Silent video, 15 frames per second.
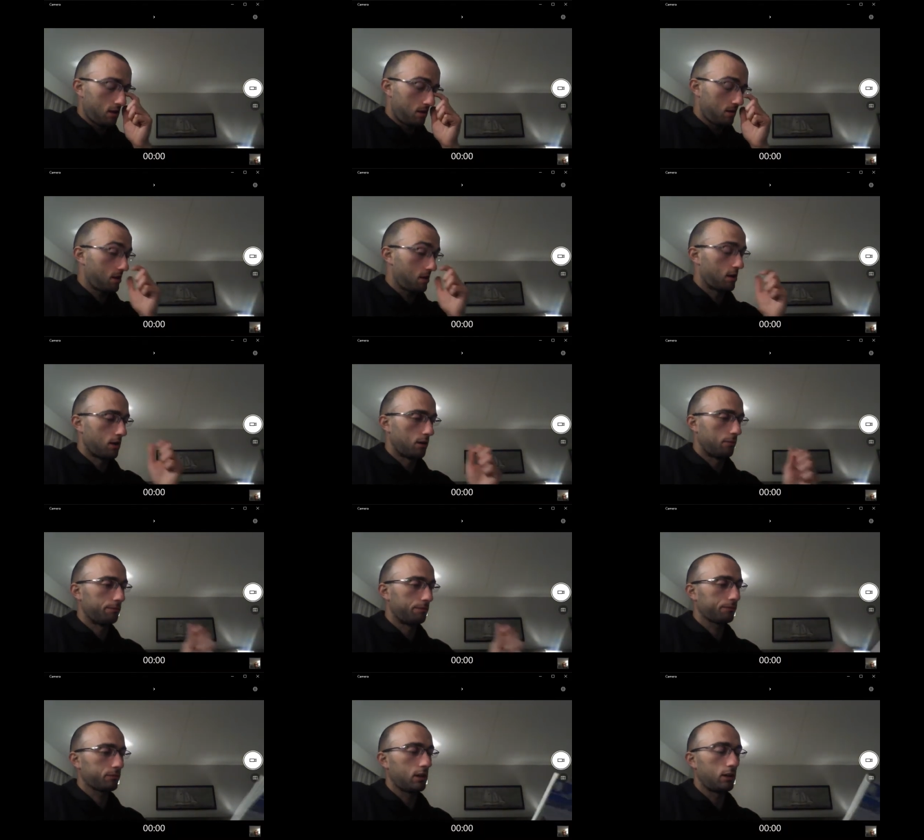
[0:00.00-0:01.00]
Um,
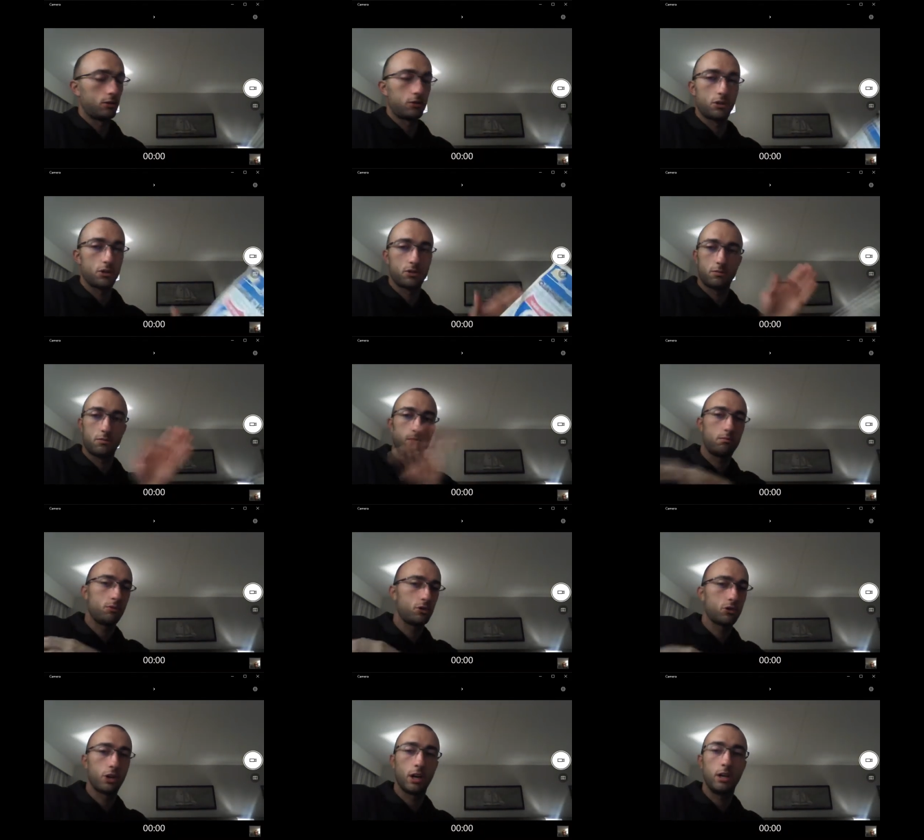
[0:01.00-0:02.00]
it's just
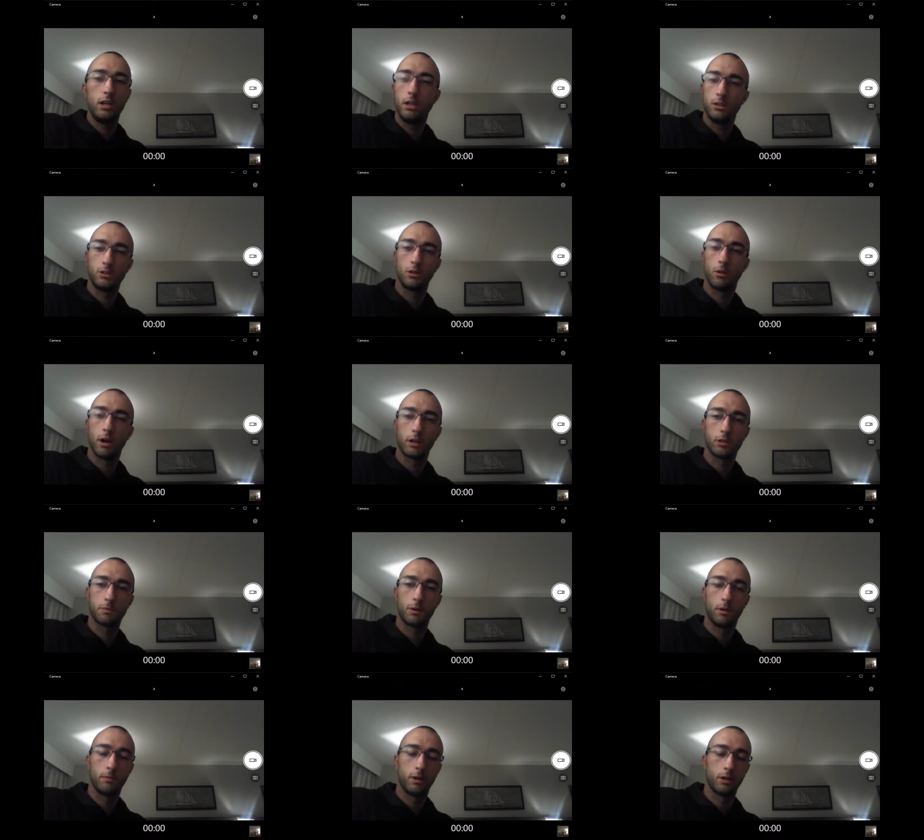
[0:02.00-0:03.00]
straight east to west
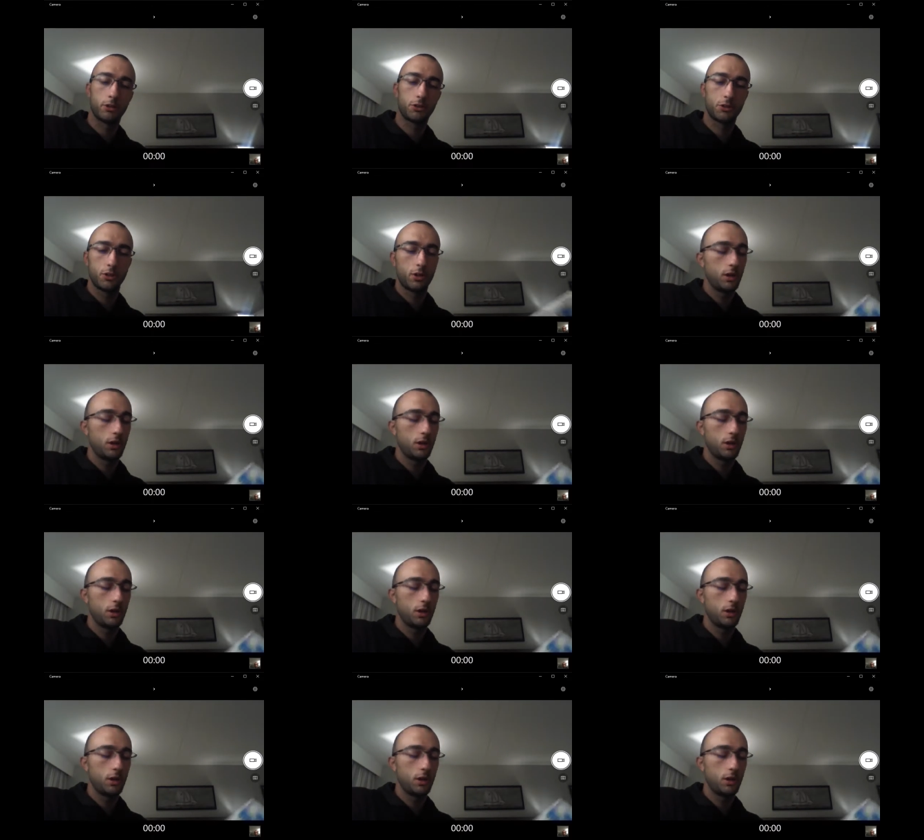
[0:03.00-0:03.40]
pretty much,